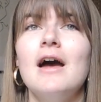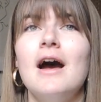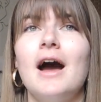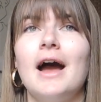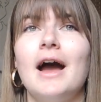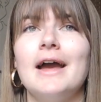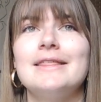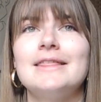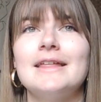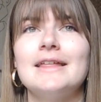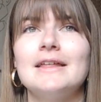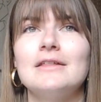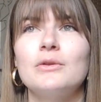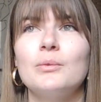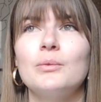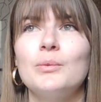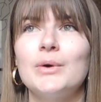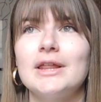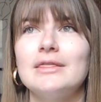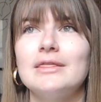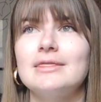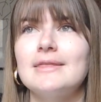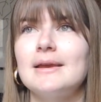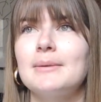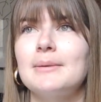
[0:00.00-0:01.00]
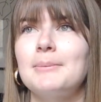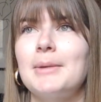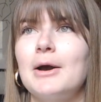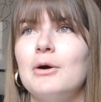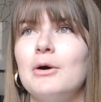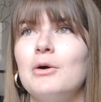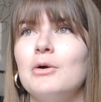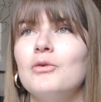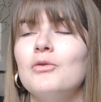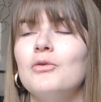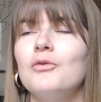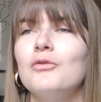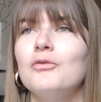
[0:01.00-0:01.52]
I think the weird thing
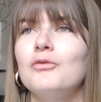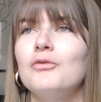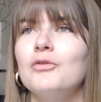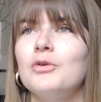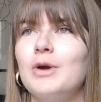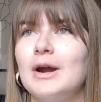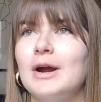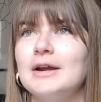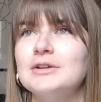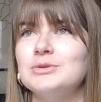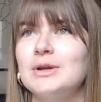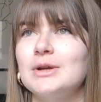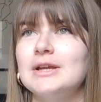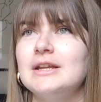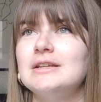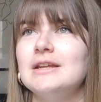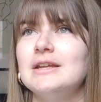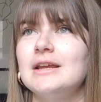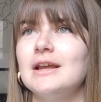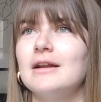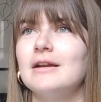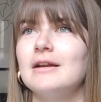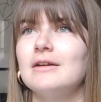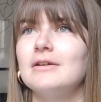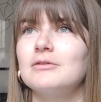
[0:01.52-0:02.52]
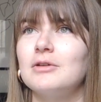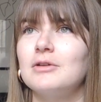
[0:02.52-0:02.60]
about graduating,